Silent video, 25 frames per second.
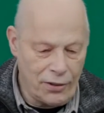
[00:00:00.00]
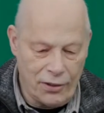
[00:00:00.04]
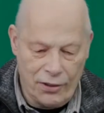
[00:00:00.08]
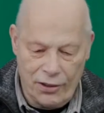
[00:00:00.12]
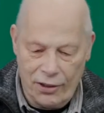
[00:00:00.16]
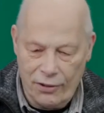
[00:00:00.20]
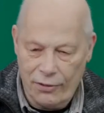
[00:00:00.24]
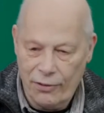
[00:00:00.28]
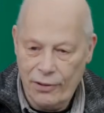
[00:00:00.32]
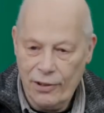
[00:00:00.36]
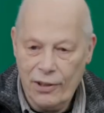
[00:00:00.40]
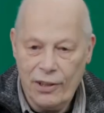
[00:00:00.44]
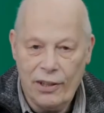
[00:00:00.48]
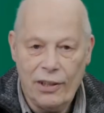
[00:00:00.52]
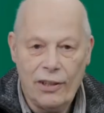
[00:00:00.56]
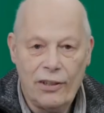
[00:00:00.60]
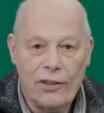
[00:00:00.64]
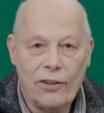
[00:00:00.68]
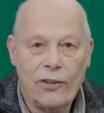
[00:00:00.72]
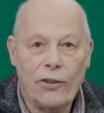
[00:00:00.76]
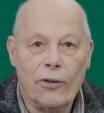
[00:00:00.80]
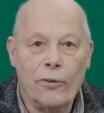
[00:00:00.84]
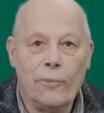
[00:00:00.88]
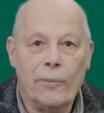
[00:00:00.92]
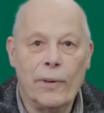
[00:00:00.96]
So
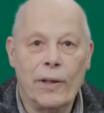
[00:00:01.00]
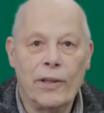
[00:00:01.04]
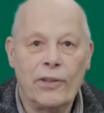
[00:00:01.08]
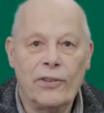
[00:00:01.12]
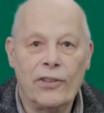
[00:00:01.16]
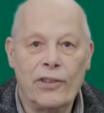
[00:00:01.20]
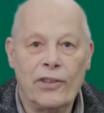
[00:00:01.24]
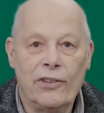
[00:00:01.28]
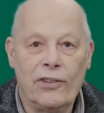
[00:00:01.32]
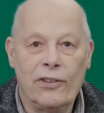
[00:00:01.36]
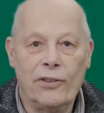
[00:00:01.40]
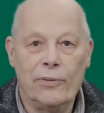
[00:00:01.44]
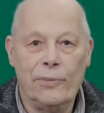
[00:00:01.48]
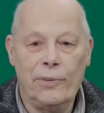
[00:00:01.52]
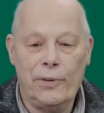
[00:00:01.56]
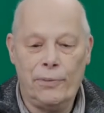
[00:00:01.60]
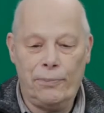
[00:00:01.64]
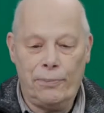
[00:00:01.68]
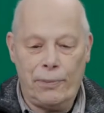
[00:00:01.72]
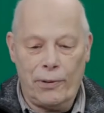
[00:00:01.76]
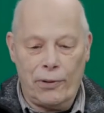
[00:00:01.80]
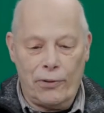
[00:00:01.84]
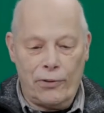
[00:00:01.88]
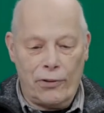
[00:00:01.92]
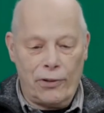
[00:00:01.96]
all my system is
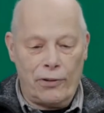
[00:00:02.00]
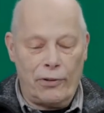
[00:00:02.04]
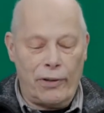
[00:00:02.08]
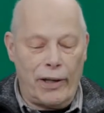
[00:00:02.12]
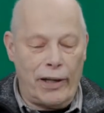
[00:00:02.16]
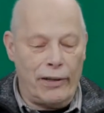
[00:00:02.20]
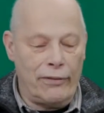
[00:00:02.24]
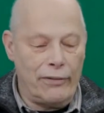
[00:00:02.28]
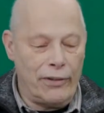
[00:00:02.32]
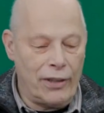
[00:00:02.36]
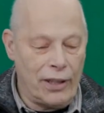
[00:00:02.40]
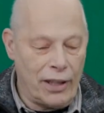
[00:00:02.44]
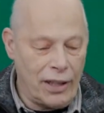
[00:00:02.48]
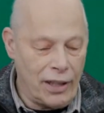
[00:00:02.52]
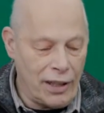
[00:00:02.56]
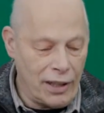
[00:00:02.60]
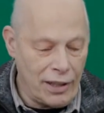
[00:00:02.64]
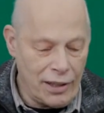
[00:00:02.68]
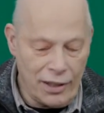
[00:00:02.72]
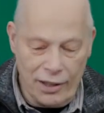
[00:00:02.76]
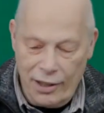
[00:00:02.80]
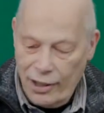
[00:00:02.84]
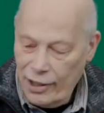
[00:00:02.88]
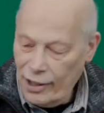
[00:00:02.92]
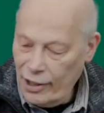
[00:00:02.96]
built around that
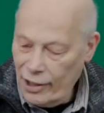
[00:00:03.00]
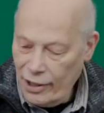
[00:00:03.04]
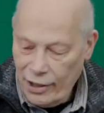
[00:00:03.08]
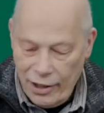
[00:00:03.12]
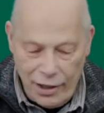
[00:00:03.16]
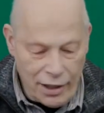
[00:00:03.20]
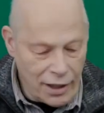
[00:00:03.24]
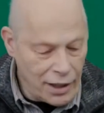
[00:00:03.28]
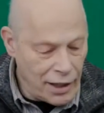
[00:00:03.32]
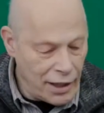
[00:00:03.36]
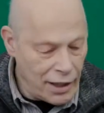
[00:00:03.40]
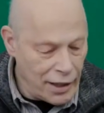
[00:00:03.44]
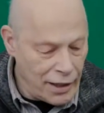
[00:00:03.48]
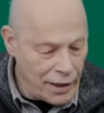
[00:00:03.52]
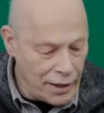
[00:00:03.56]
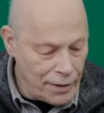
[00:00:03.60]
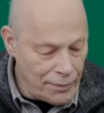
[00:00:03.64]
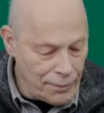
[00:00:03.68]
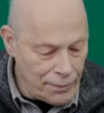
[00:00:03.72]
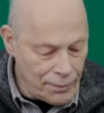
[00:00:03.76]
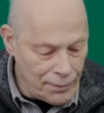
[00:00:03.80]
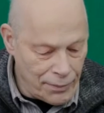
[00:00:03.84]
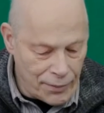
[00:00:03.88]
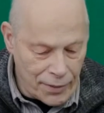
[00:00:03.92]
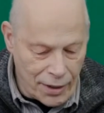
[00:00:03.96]
idea.
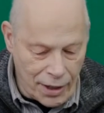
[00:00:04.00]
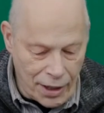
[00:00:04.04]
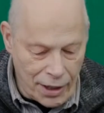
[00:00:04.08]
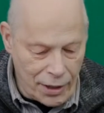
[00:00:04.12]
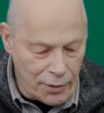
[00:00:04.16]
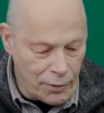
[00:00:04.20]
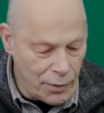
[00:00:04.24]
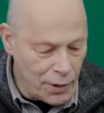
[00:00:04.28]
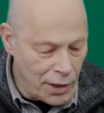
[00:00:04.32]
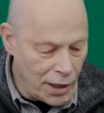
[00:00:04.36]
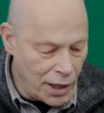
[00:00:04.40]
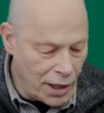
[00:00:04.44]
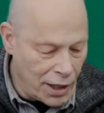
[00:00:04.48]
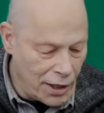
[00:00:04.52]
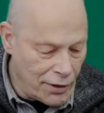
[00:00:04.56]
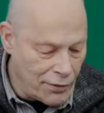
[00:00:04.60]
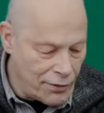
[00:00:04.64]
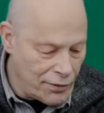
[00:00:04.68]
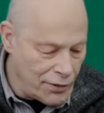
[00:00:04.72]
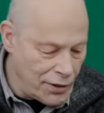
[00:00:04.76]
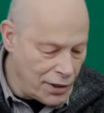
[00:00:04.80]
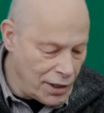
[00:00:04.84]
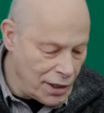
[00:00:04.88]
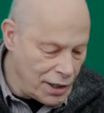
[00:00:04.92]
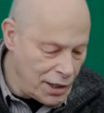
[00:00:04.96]
Here we
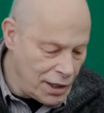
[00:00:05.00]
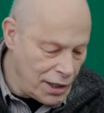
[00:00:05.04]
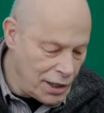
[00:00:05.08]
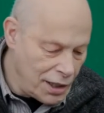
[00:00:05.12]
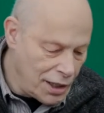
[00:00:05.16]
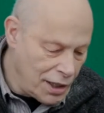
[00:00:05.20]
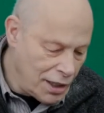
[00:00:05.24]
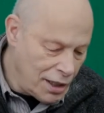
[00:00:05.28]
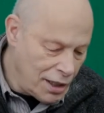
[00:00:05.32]
have the